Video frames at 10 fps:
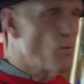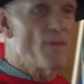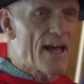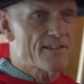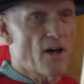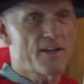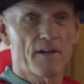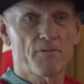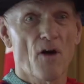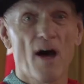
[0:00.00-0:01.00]
when that's
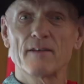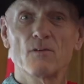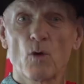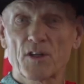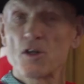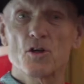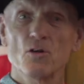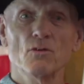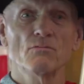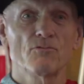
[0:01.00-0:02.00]
identified, what can
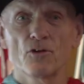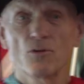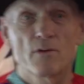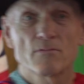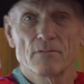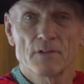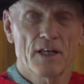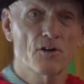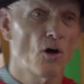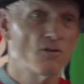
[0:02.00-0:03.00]
you do
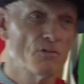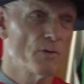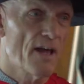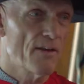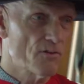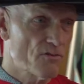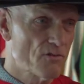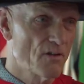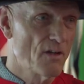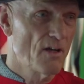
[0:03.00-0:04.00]
in concert with others